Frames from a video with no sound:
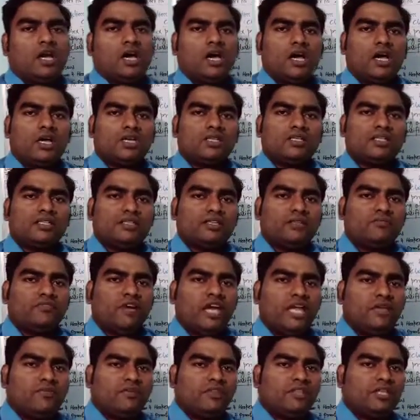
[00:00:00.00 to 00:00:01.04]
are
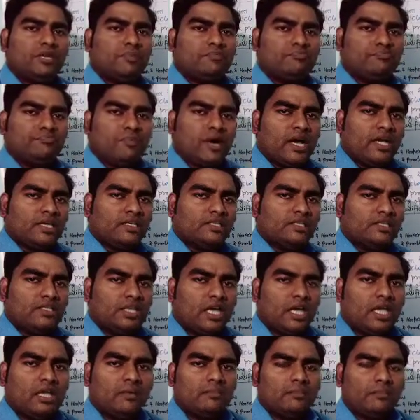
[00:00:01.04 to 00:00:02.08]
survive in the past
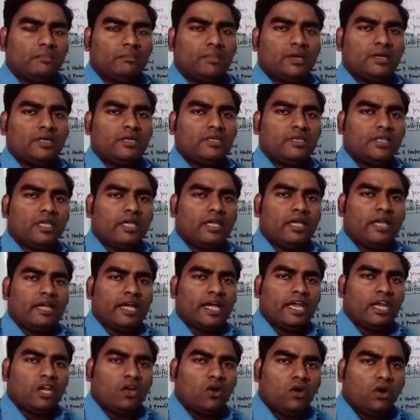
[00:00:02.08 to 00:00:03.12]
time but they
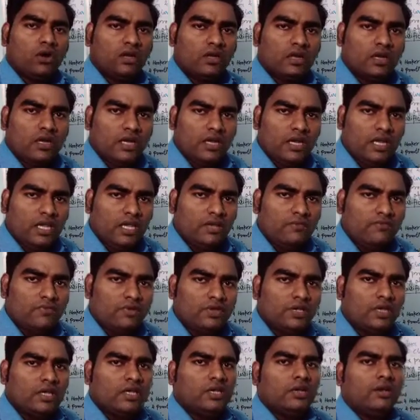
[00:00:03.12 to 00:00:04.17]
cannot
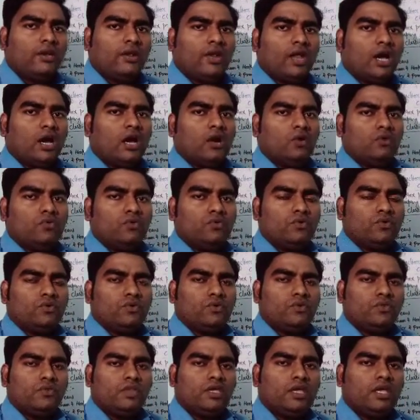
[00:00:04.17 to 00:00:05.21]
live
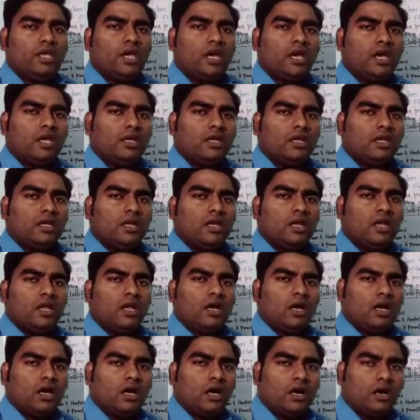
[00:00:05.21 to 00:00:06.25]
now. They
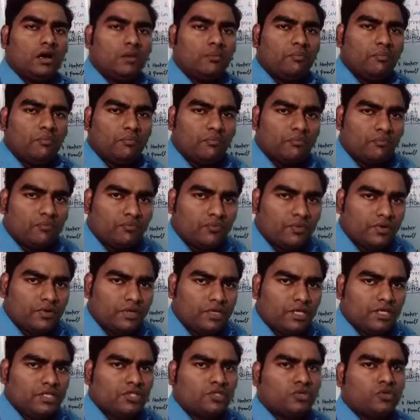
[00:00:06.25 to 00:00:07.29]

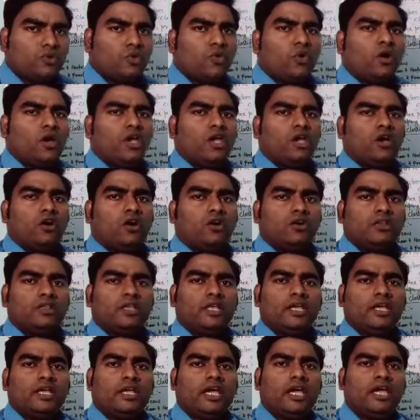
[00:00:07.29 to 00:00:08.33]
are destroyed or
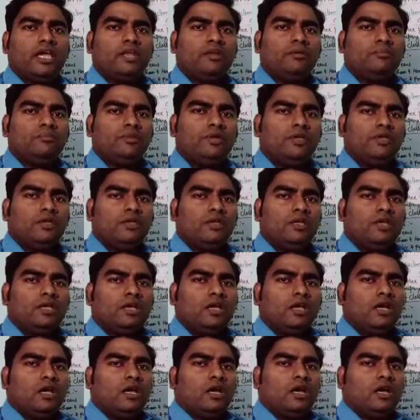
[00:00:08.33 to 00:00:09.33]
they can be